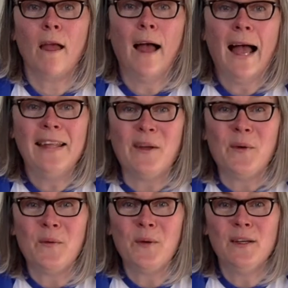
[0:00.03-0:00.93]

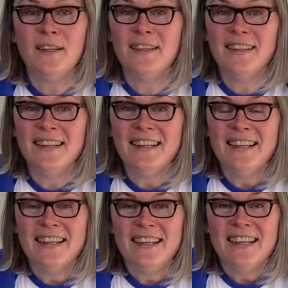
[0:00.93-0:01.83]
Hello.
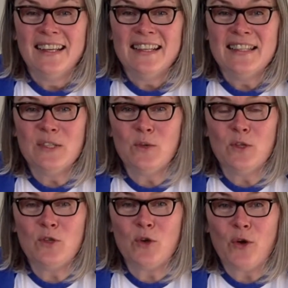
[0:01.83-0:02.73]
Did you
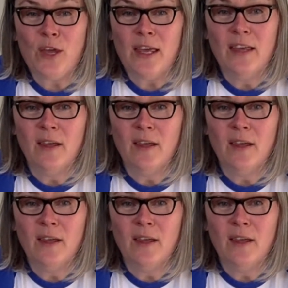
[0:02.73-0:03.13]
enjoy